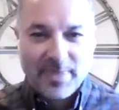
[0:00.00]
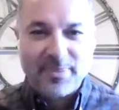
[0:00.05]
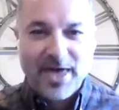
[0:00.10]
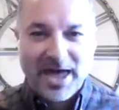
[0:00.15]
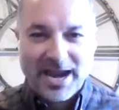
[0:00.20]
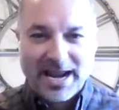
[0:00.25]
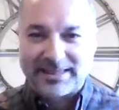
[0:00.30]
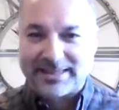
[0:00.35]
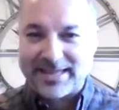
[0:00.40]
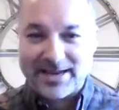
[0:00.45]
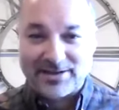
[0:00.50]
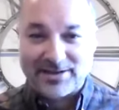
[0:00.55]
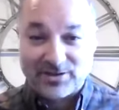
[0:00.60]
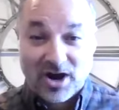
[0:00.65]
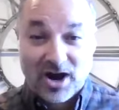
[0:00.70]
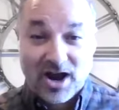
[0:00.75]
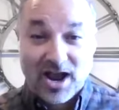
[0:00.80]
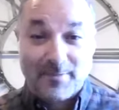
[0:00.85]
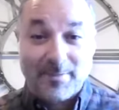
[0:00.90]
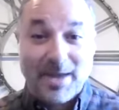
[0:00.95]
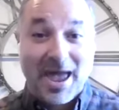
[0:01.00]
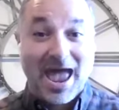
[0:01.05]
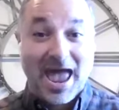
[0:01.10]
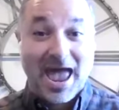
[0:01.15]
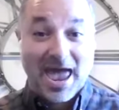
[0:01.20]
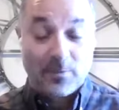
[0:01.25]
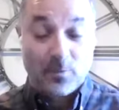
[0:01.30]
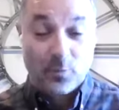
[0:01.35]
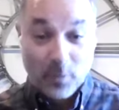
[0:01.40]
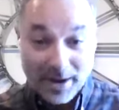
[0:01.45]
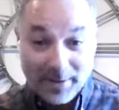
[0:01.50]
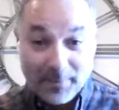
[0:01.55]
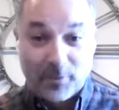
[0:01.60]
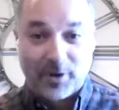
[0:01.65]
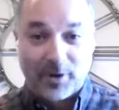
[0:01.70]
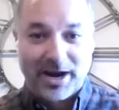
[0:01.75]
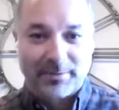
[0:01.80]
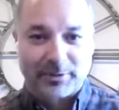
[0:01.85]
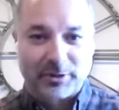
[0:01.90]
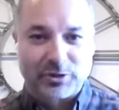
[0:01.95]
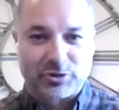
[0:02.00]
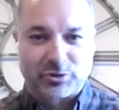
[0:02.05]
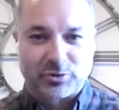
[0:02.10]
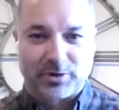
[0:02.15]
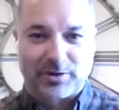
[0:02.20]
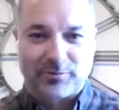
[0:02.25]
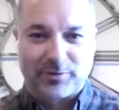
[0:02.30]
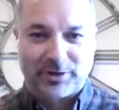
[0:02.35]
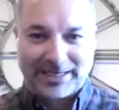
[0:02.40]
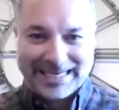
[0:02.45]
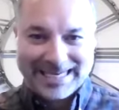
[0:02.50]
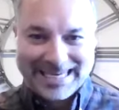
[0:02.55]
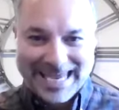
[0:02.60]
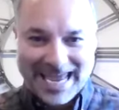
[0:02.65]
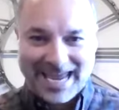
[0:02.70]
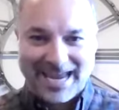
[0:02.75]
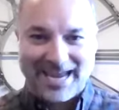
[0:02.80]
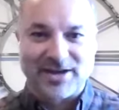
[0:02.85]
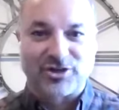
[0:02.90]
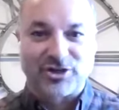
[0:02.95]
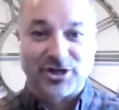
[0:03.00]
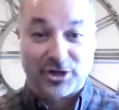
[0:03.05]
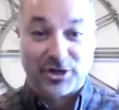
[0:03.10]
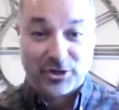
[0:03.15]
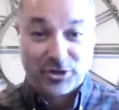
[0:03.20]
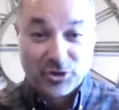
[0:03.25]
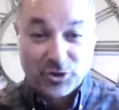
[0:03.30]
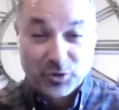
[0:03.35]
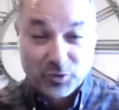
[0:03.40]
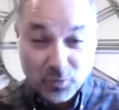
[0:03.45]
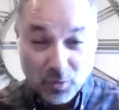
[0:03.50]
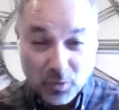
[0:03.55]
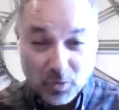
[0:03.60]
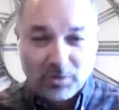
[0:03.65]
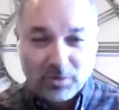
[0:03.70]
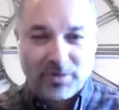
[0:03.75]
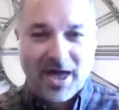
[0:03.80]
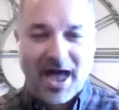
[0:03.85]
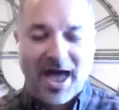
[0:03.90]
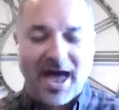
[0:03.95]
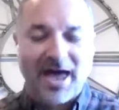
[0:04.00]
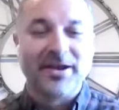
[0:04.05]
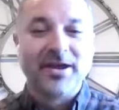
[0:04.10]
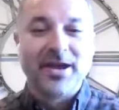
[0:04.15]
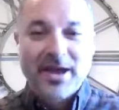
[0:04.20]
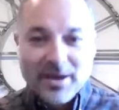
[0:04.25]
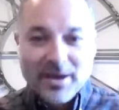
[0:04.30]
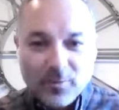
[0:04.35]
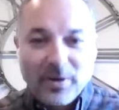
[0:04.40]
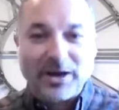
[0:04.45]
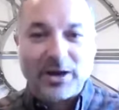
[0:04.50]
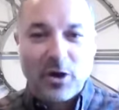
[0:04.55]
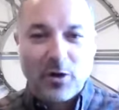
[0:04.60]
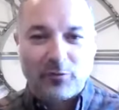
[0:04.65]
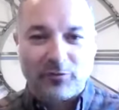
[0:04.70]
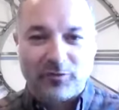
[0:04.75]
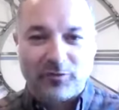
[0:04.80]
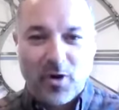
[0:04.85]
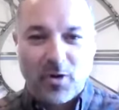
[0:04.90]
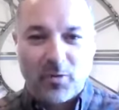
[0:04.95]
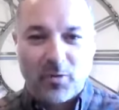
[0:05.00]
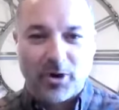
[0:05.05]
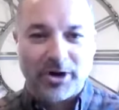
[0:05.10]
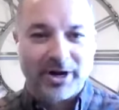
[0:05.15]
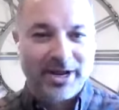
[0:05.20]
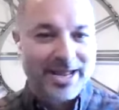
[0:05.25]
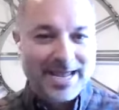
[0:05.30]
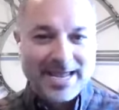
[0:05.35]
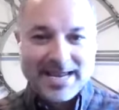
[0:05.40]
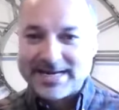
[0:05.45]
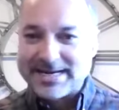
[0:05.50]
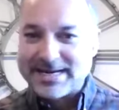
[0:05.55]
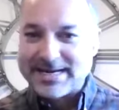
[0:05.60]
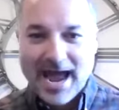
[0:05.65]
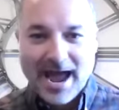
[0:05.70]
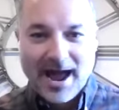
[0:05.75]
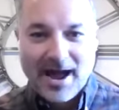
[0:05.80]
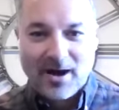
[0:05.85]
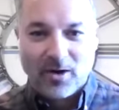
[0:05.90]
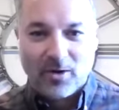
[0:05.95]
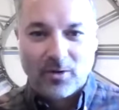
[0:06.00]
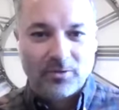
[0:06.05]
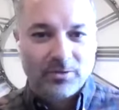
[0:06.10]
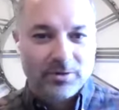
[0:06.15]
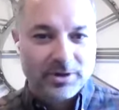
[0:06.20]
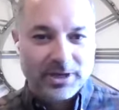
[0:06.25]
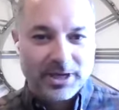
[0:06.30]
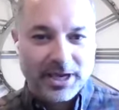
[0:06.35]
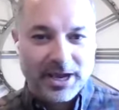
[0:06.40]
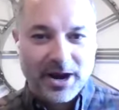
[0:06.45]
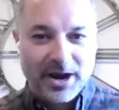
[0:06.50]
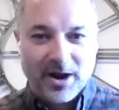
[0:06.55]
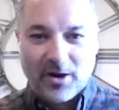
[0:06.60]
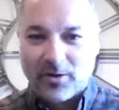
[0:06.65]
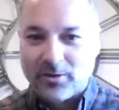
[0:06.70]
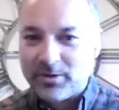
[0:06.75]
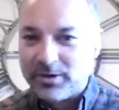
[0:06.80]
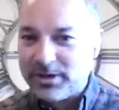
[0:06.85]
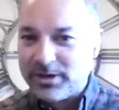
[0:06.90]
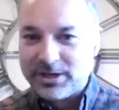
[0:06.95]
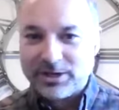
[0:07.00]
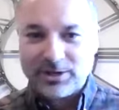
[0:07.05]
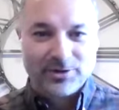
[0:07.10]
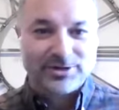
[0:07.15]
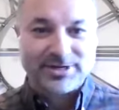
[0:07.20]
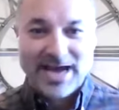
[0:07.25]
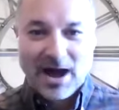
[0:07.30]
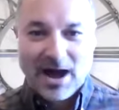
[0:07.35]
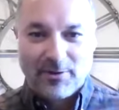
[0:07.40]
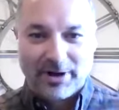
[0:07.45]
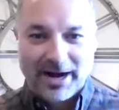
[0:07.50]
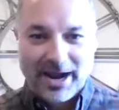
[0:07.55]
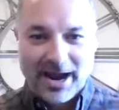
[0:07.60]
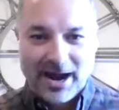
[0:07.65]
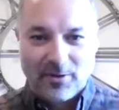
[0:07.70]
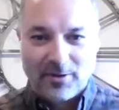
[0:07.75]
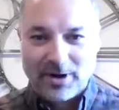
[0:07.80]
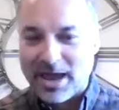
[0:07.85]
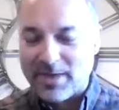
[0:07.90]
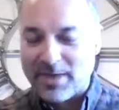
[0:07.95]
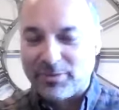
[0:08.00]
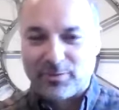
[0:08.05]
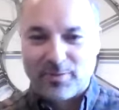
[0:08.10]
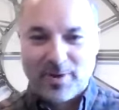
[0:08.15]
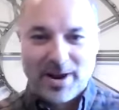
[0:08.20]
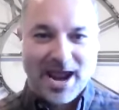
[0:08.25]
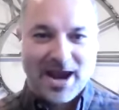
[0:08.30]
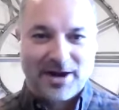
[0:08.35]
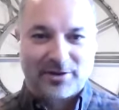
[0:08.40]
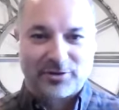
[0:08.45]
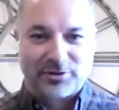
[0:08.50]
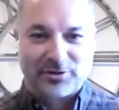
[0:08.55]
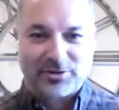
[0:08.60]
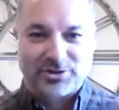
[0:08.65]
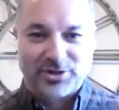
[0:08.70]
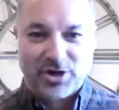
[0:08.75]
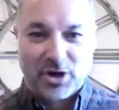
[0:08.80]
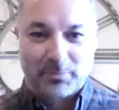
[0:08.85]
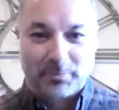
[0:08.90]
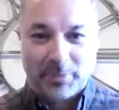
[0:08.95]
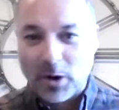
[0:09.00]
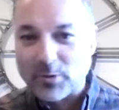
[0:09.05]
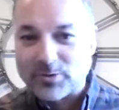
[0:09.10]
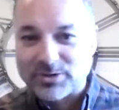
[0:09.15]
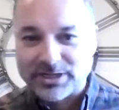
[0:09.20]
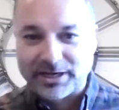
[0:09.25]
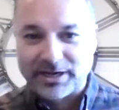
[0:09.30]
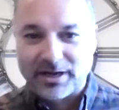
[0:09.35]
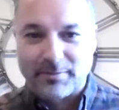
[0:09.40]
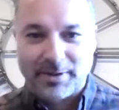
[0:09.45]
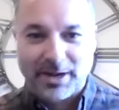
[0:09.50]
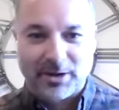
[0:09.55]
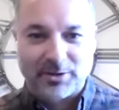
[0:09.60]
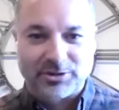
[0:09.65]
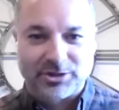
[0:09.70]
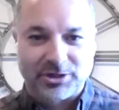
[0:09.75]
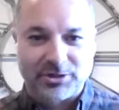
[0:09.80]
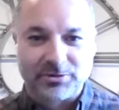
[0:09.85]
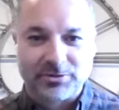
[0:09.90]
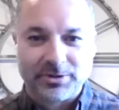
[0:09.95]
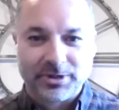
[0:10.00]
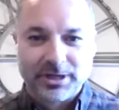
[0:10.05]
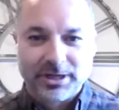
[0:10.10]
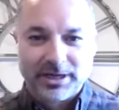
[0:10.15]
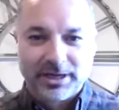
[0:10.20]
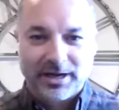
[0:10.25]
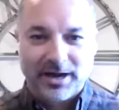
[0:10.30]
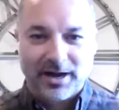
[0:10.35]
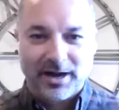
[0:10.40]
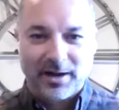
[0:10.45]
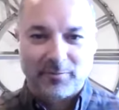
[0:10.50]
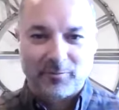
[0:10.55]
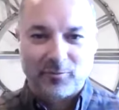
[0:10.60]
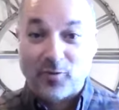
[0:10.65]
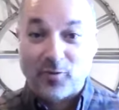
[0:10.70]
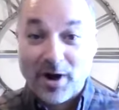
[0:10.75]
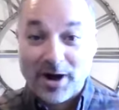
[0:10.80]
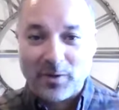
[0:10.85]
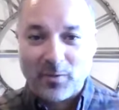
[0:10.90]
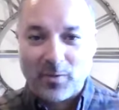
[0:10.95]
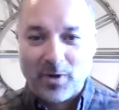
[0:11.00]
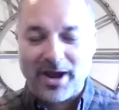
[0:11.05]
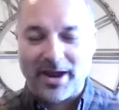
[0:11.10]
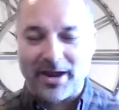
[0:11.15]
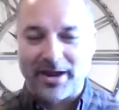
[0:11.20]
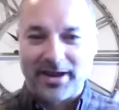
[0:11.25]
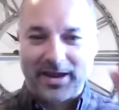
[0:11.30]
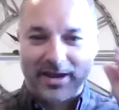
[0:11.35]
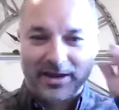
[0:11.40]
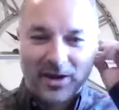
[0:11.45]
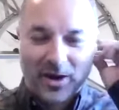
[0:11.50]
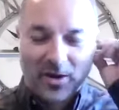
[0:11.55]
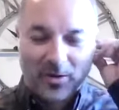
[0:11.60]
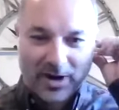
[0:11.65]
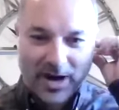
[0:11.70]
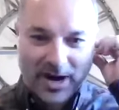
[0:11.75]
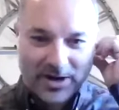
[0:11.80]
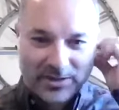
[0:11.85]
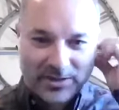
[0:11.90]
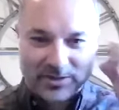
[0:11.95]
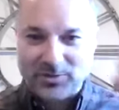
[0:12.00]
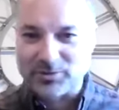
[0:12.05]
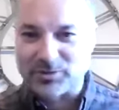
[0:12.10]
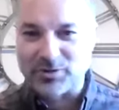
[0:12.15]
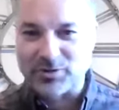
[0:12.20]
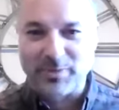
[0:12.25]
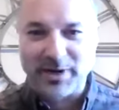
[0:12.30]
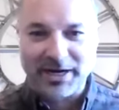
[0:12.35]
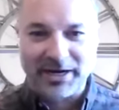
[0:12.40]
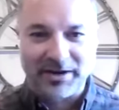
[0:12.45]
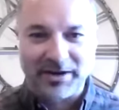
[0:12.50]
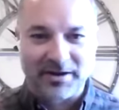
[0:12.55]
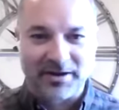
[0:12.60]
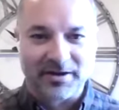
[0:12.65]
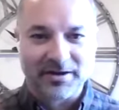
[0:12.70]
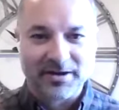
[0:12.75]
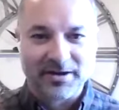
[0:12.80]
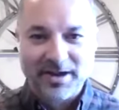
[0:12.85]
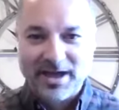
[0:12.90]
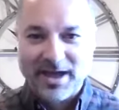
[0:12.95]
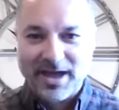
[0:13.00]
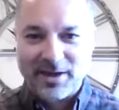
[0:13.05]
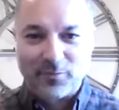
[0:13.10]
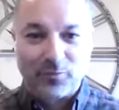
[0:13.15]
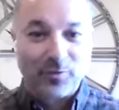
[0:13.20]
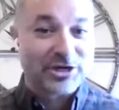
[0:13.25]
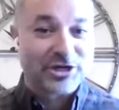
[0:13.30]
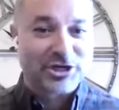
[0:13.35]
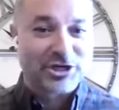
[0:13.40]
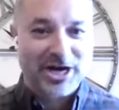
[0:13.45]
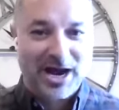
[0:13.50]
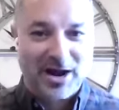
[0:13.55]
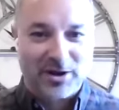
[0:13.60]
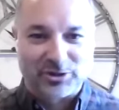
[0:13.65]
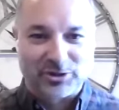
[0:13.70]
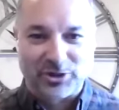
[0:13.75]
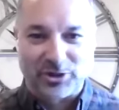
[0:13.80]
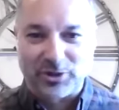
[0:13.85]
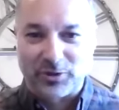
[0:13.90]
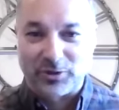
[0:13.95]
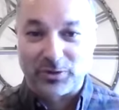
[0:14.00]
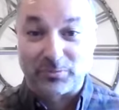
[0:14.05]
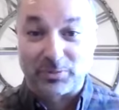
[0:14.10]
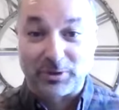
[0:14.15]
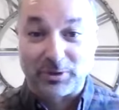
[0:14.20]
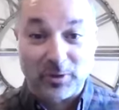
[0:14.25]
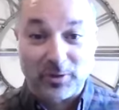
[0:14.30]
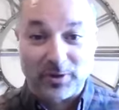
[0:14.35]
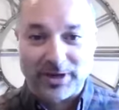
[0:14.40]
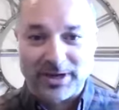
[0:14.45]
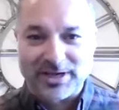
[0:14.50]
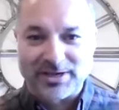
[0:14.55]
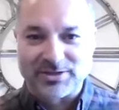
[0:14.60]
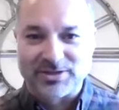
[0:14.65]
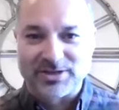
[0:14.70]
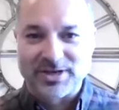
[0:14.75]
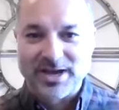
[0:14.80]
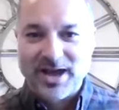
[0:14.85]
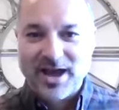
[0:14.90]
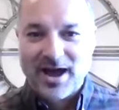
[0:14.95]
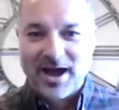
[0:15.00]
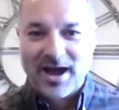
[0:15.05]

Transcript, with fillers: And then at that time, and we were able to sort of really gauge and control that, we'd go forward. Now, you know, you're down and out, and threat actors are posting about you um, right away and going onto social media and reaching out to your employees.